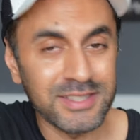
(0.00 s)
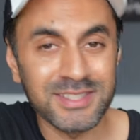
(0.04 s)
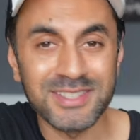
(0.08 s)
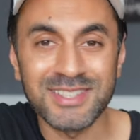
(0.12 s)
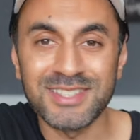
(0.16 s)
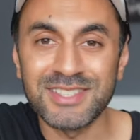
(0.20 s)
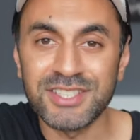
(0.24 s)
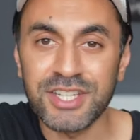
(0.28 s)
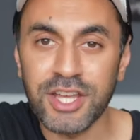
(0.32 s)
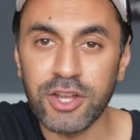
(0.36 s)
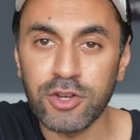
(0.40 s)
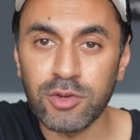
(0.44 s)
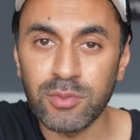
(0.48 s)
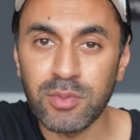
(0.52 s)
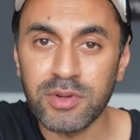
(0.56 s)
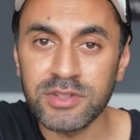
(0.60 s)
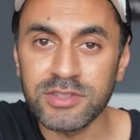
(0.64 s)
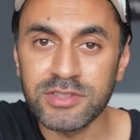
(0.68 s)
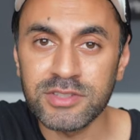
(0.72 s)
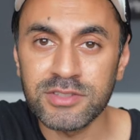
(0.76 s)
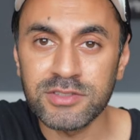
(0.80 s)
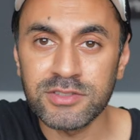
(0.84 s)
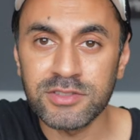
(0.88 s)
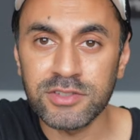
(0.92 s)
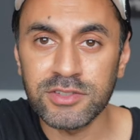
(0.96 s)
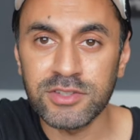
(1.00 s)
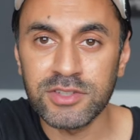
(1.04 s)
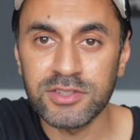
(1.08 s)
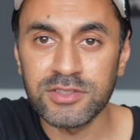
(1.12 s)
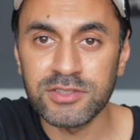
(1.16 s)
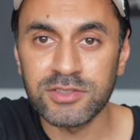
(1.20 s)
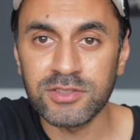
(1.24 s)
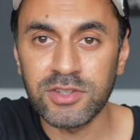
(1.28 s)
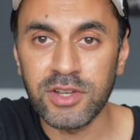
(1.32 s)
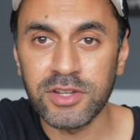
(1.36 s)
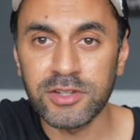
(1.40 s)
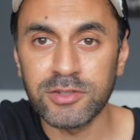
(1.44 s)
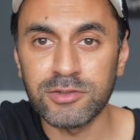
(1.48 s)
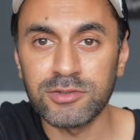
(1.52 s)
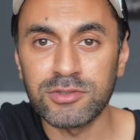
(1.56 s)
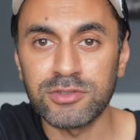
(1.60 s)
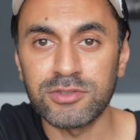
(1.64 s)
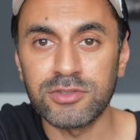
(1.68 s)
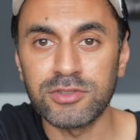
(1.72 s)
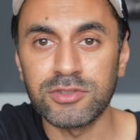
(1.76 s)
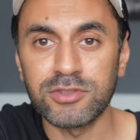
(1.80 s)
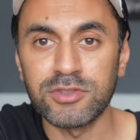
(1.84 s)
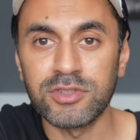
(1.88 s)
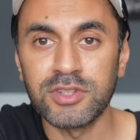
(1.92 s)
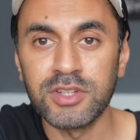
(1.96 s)
is the channel button so you can cycle
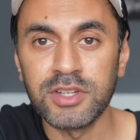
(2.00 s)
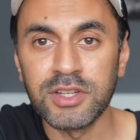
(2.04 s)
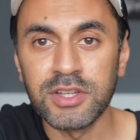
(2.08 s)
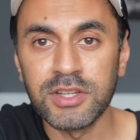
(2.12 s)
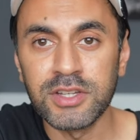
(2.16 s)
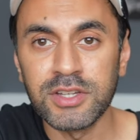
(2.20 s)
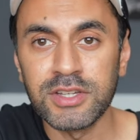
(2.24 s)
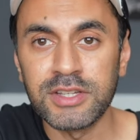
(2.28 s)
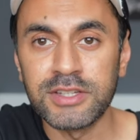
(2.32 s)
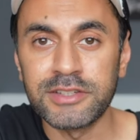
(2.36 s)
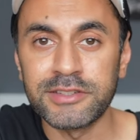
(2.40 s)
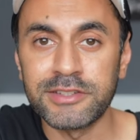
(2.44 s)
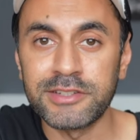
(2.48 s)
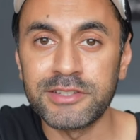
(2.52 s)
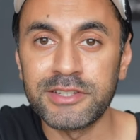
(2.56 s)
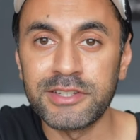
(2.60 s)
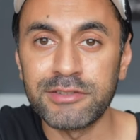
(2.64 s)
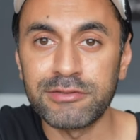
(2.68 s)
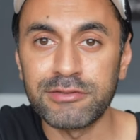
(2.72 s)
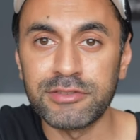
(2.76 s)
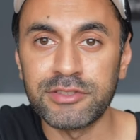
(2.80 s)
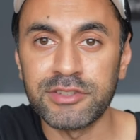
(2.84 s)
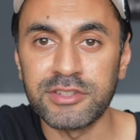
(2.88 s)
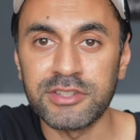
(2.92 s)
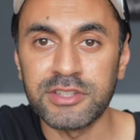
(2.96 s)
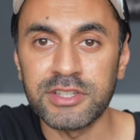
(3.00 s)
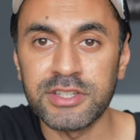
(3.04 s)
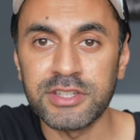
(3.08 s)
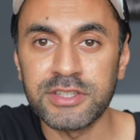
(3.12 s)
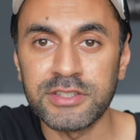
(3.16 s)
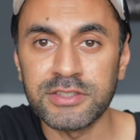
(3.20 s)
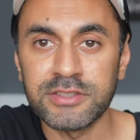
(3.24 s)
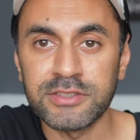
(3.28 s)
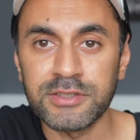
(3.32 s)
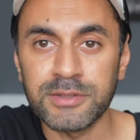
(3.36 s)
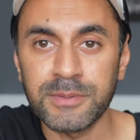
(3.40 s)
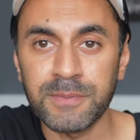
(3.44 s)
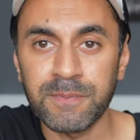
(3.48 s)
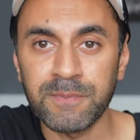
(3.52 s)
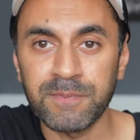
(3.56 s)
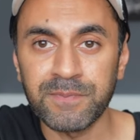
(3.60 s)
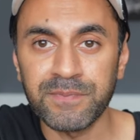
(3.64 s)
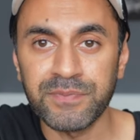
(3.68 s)
through the different things.